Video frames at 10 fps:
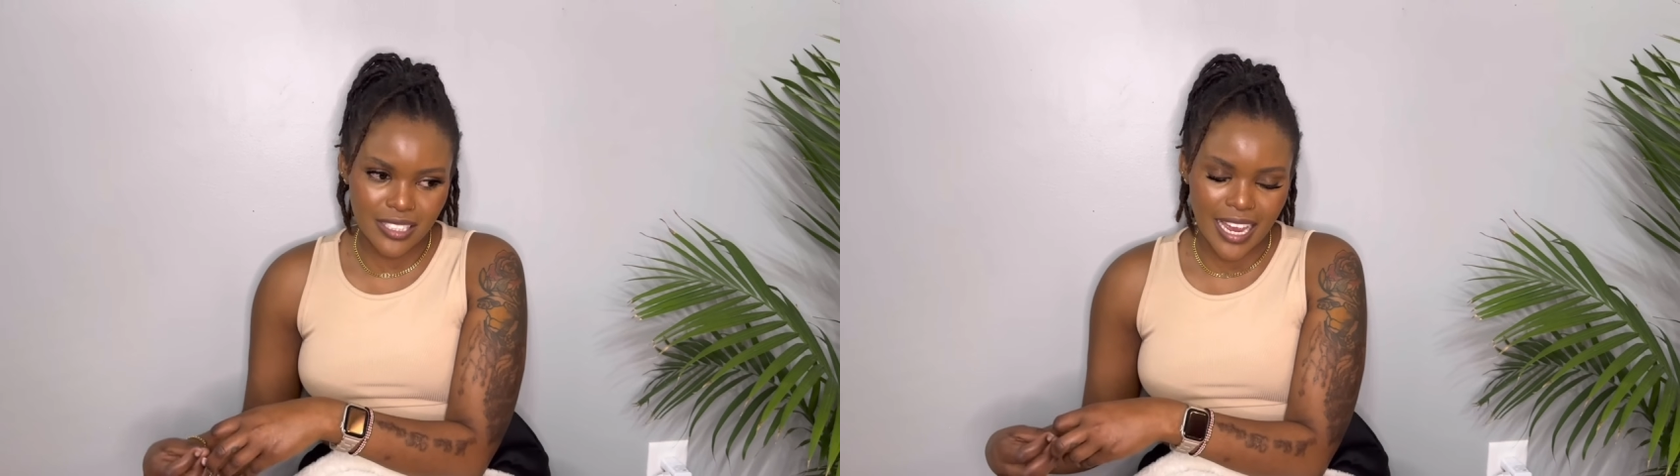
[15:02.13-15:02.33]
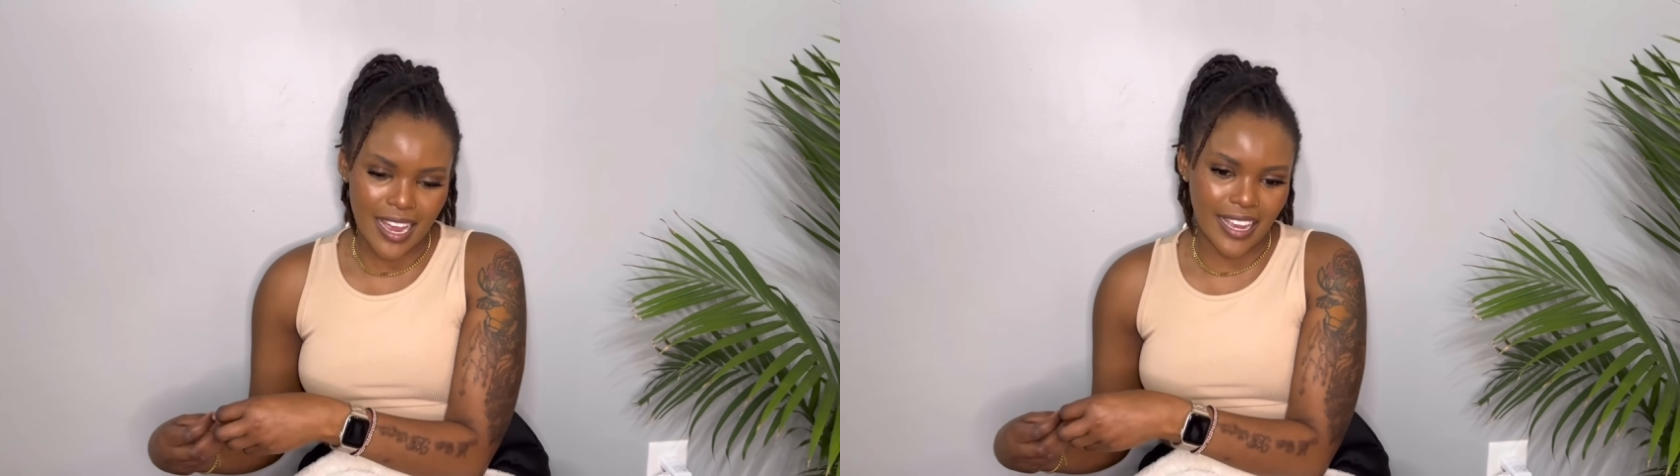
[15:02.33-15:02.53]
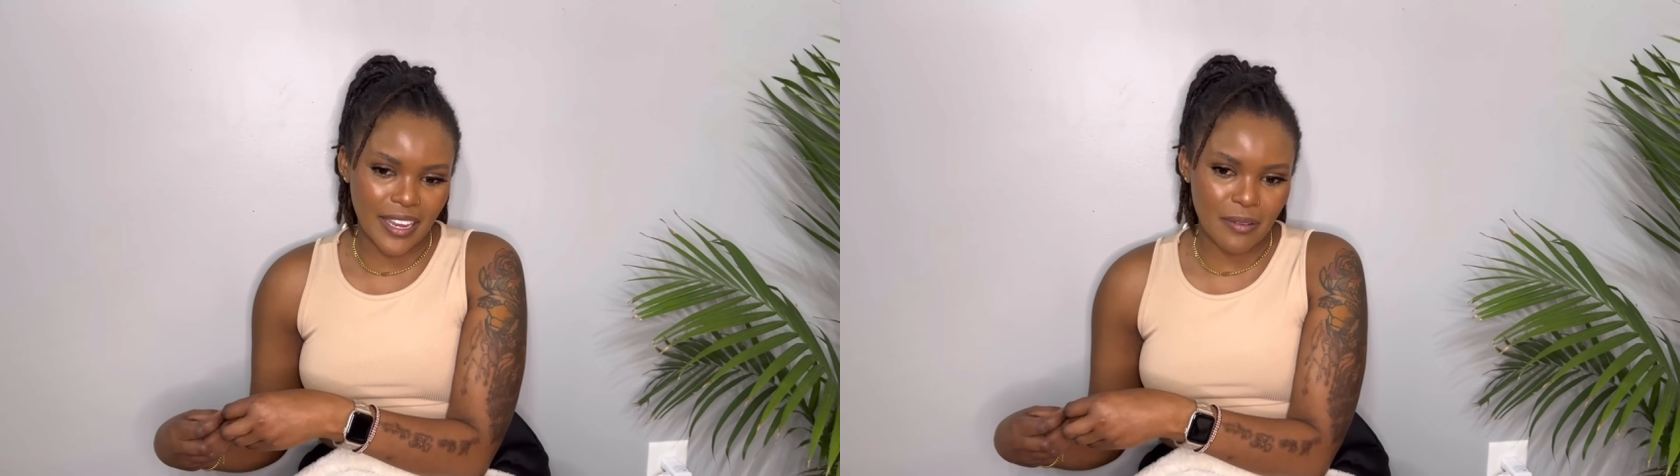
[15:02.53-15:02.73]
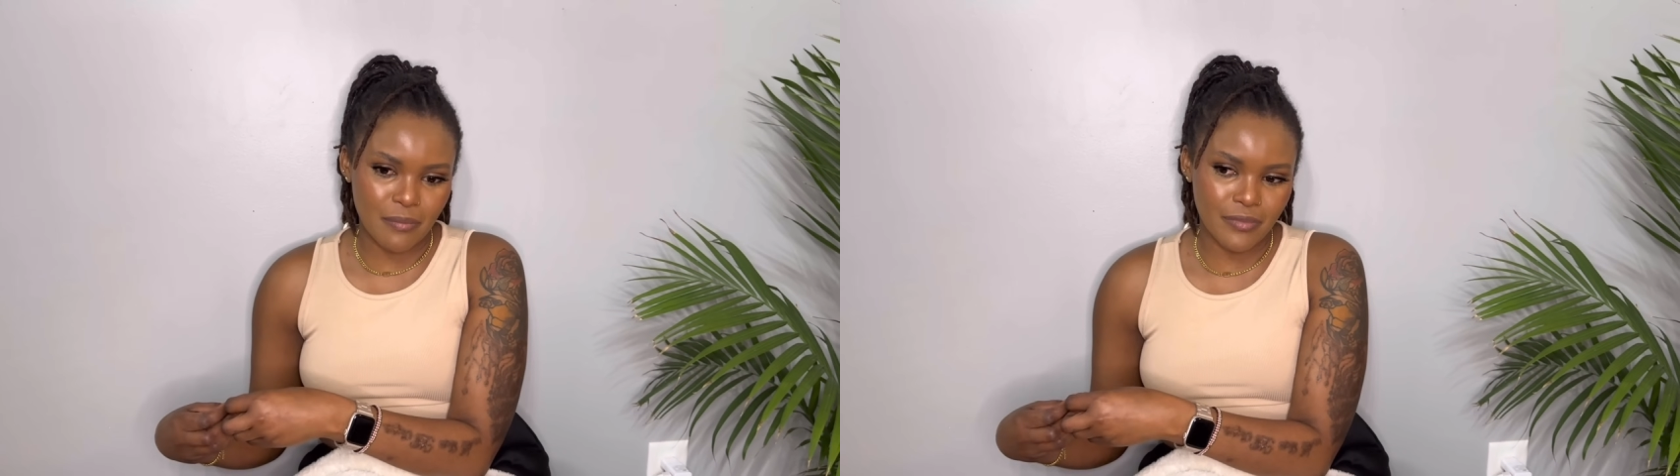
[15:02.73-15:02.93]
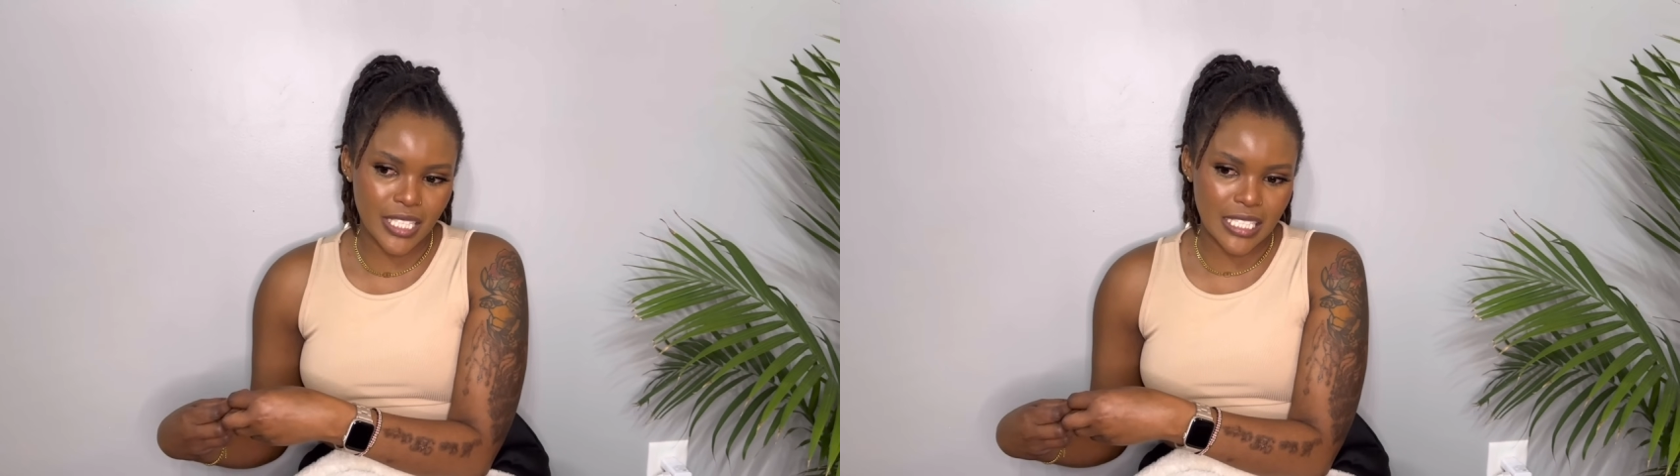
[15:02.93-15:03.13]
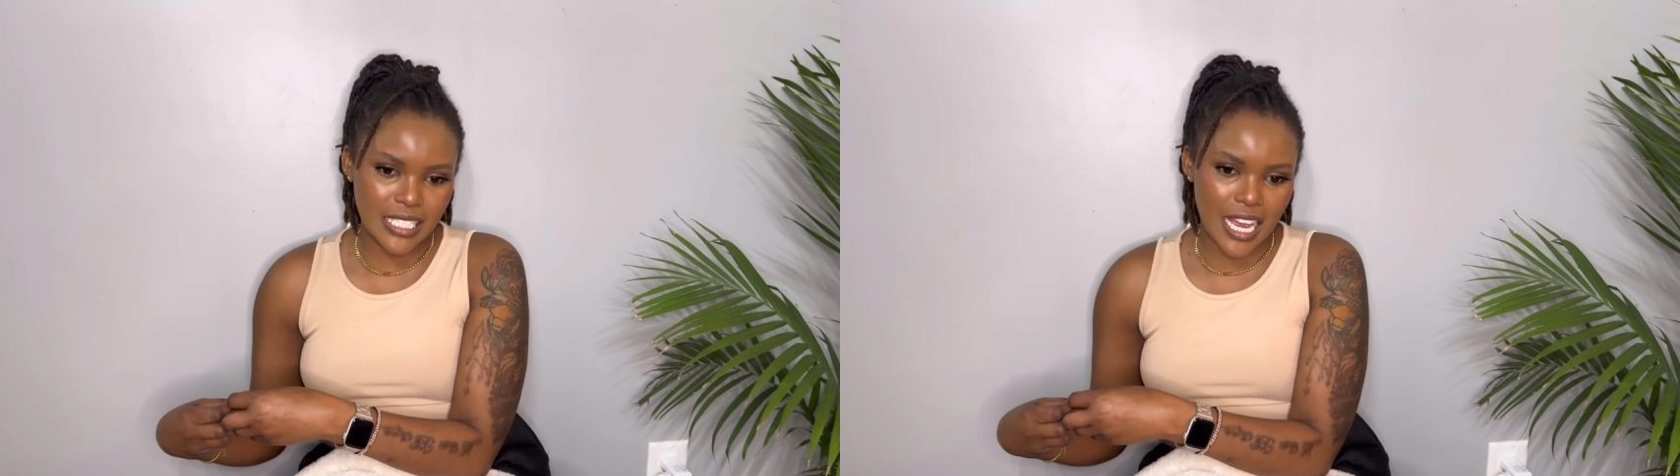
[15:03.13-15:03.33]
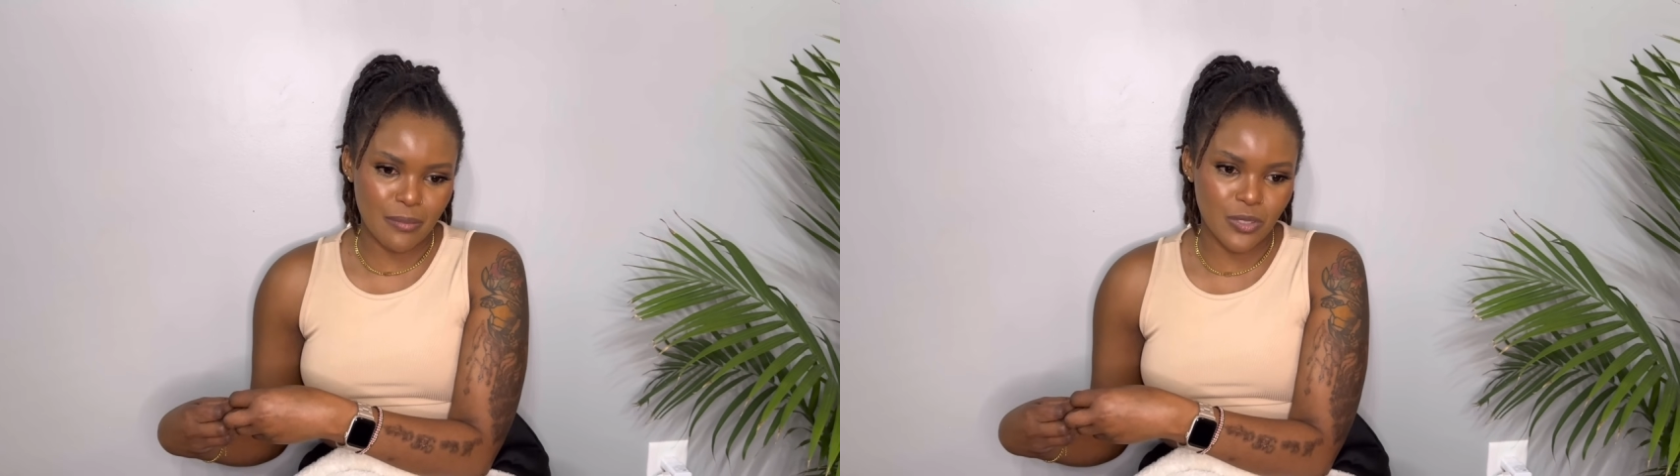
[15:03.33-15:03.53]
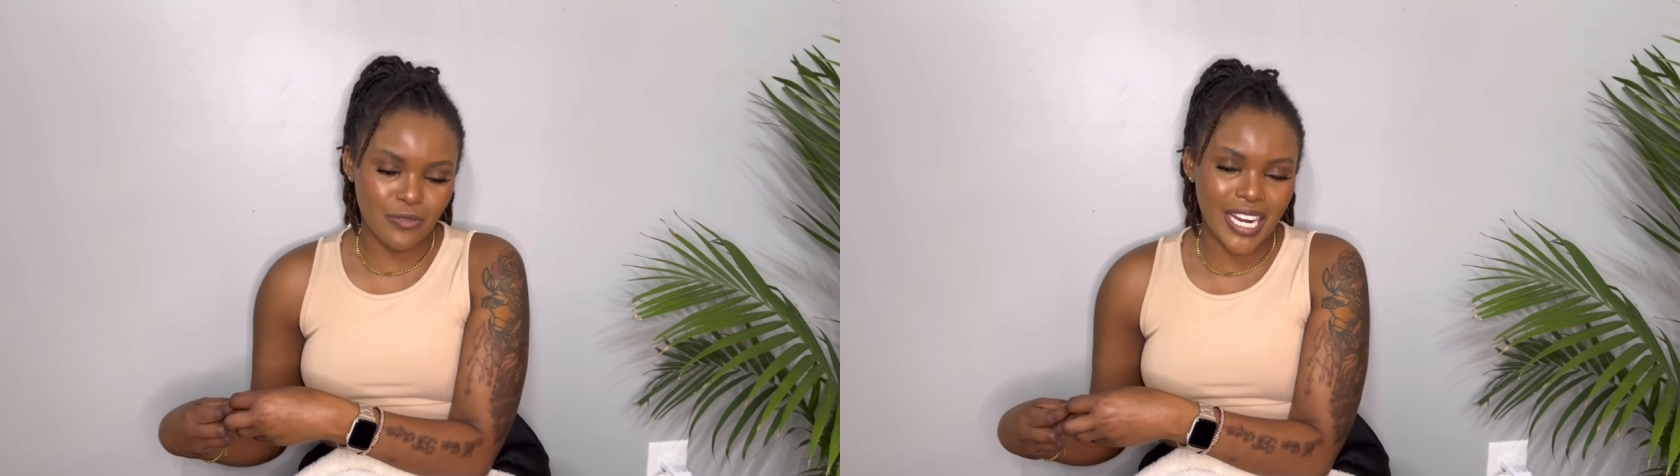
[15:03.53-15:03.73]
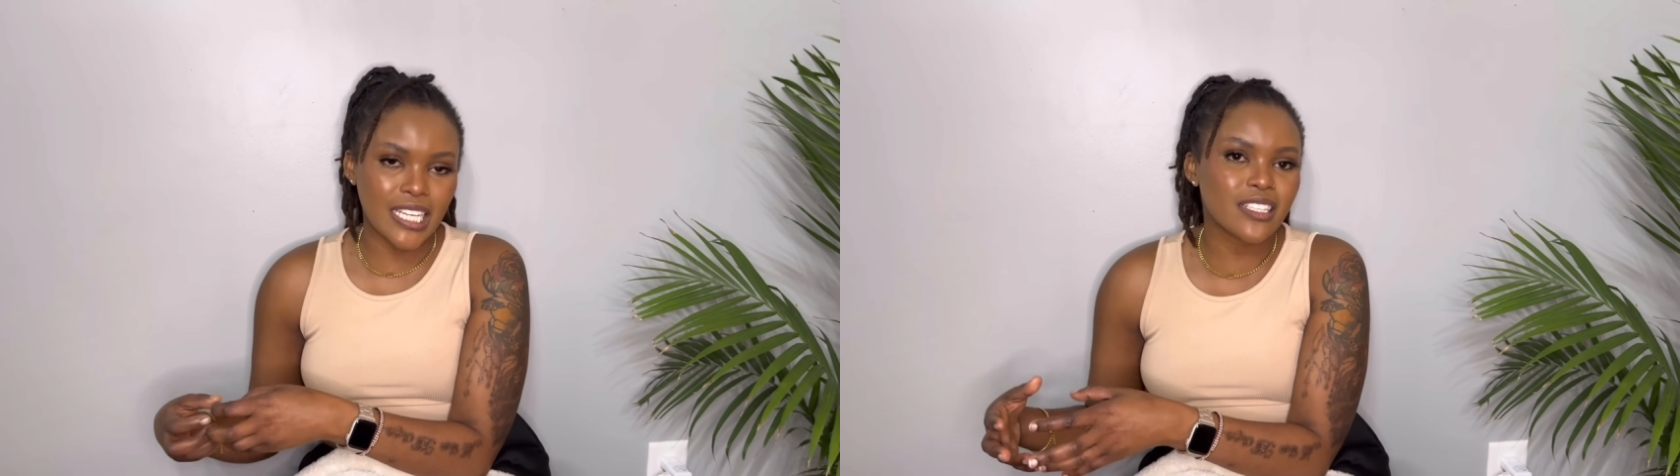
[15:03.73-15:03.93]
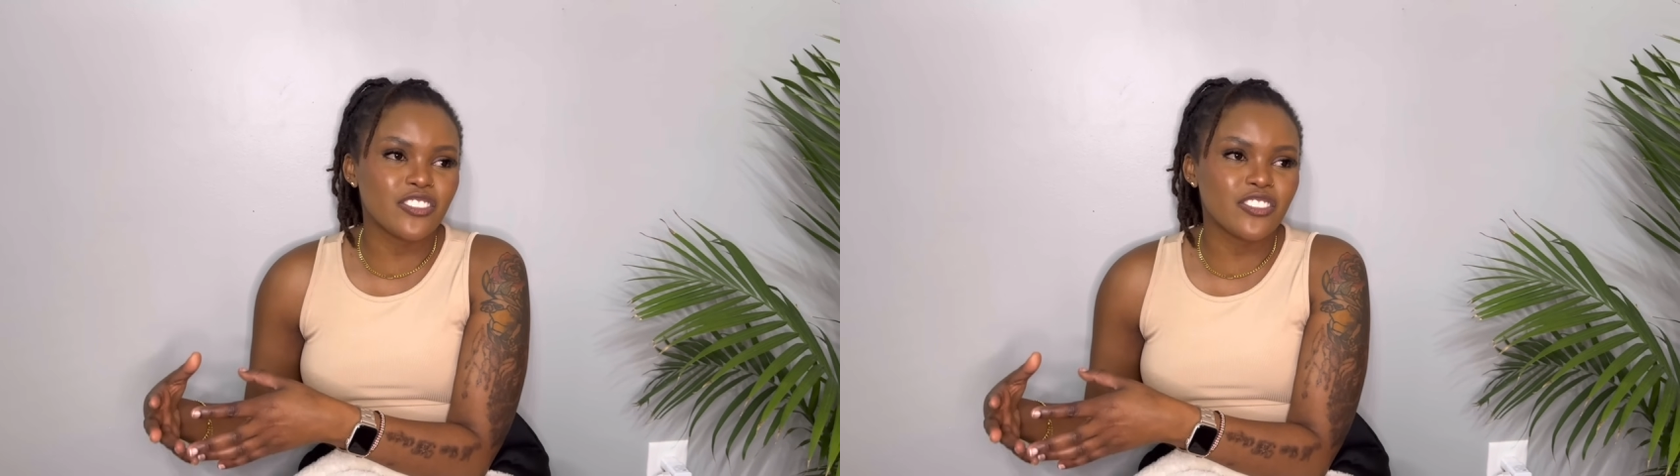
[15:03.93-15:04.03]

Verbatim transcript: time in terms of like